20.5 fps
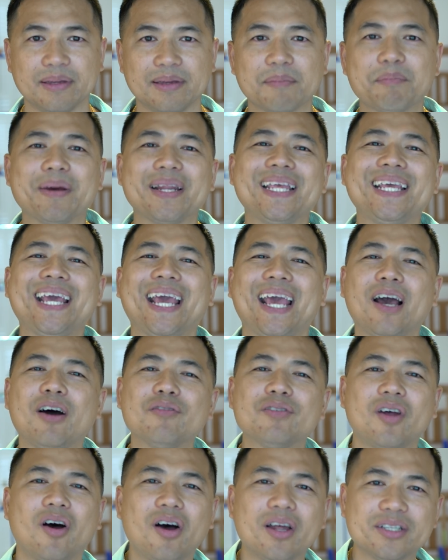But he
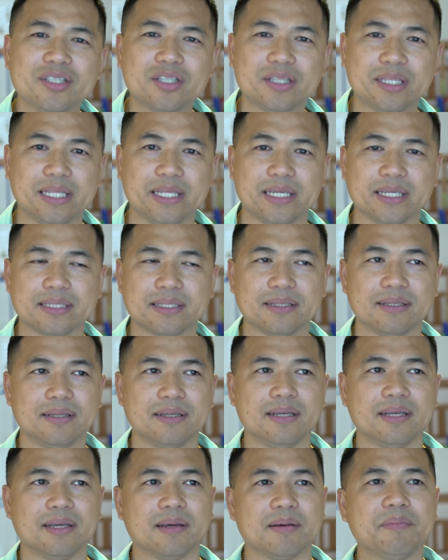held on to this
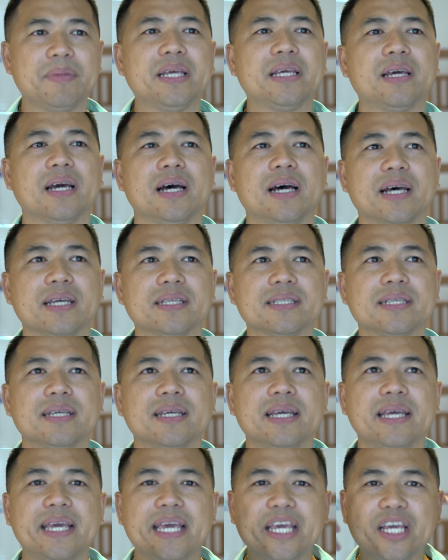because
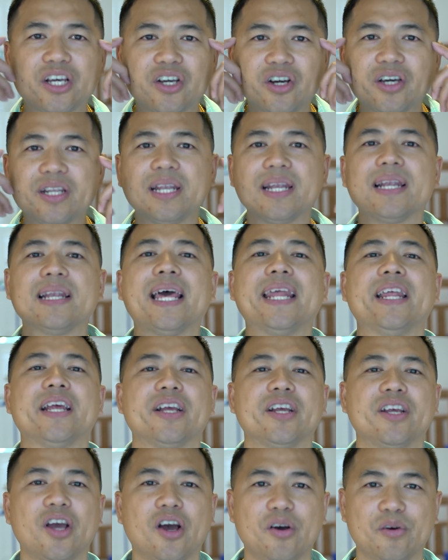he couldn't let
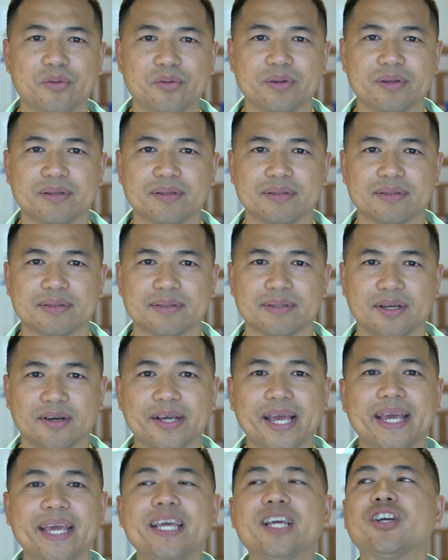it go.
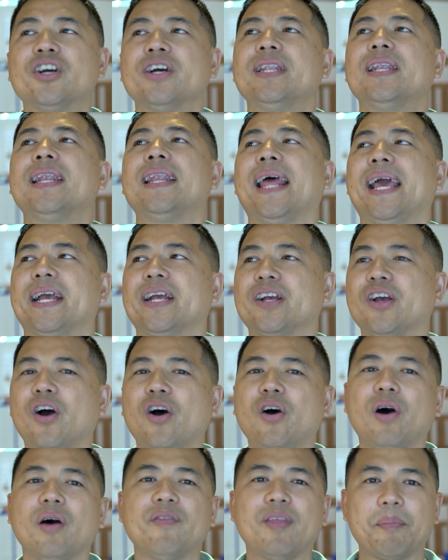Okay, he couldn't let
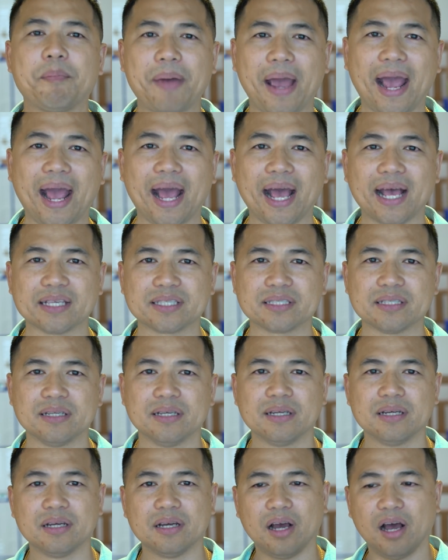go of the past
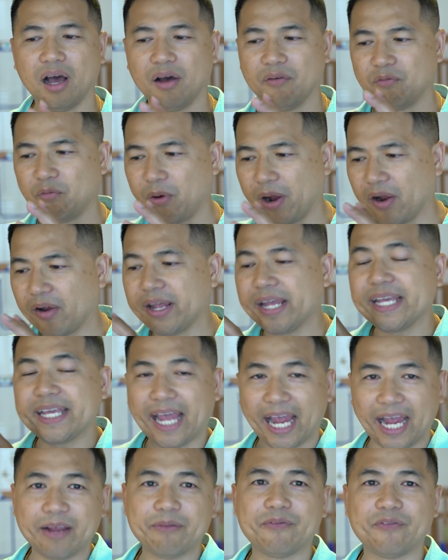of where he
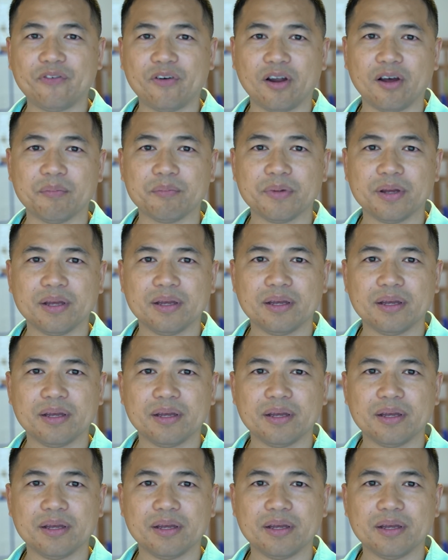came from